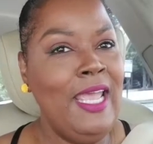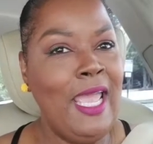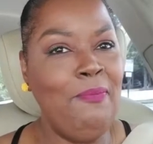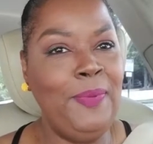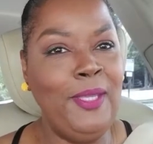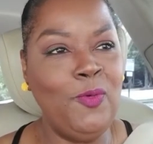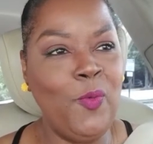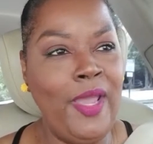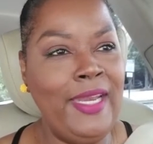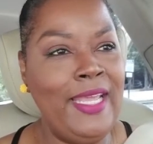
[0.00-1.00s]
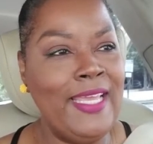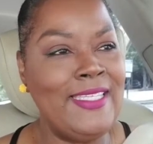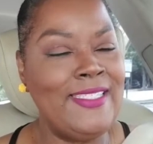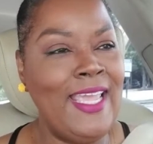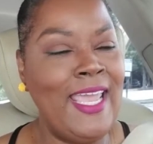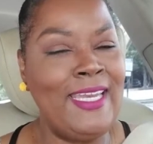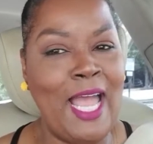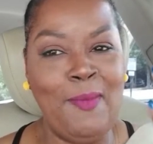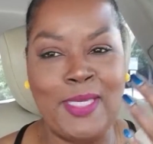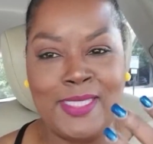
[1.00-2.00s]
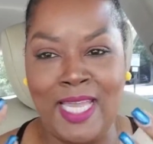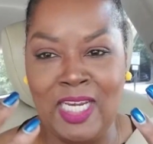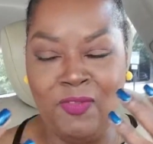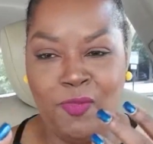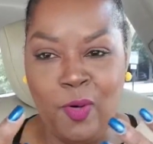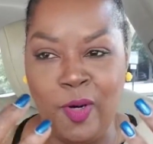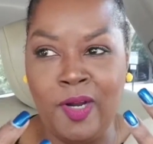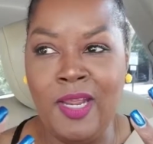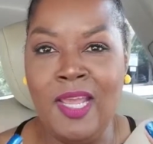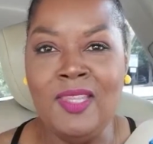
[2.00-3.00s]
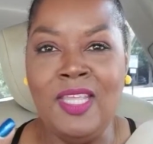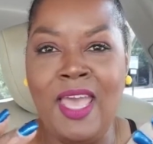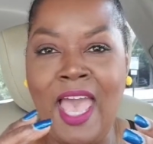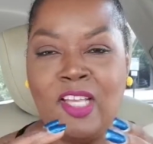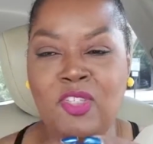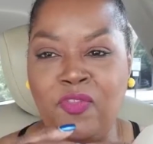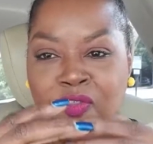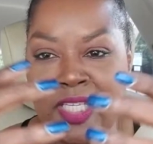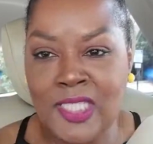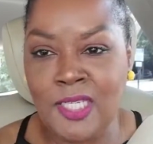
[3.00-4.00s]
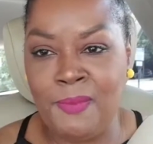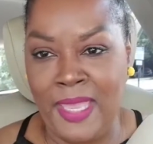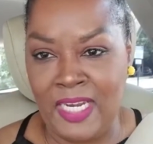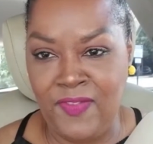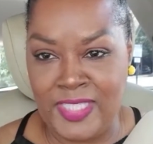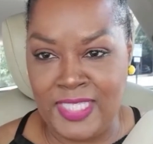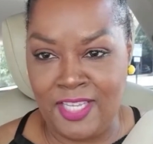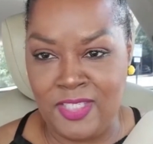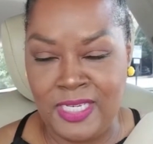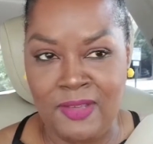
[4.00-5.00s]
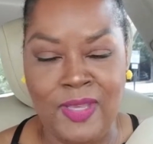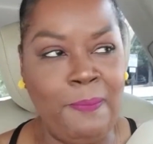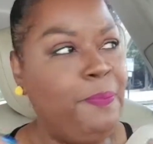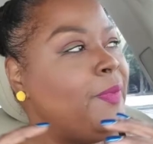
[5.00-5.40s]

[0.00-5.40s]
And being ready is saying, I'm excited for the actual physical manifestation of it.